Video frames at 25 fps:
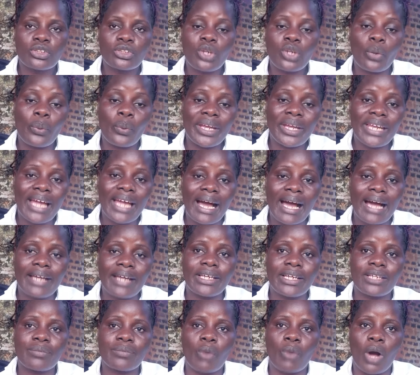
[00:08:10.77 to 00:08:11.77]
So when I
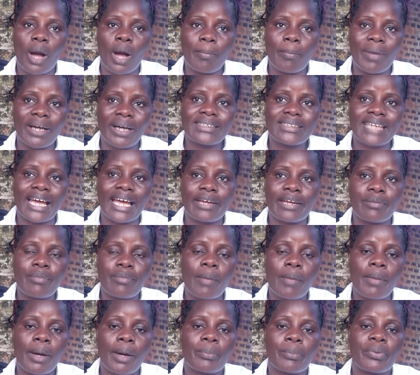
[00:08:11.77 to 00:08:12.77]
added more birds, I
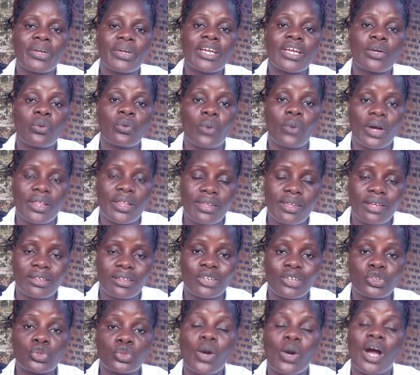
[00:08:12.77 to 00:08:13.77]
remember bringing
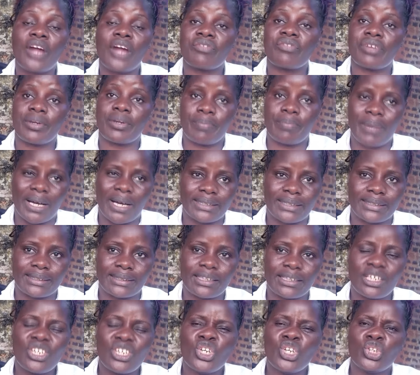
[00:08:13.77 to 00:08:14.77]
1,200
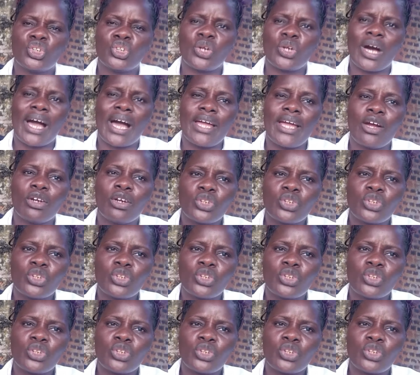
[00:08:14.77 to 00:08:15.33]
birds. So I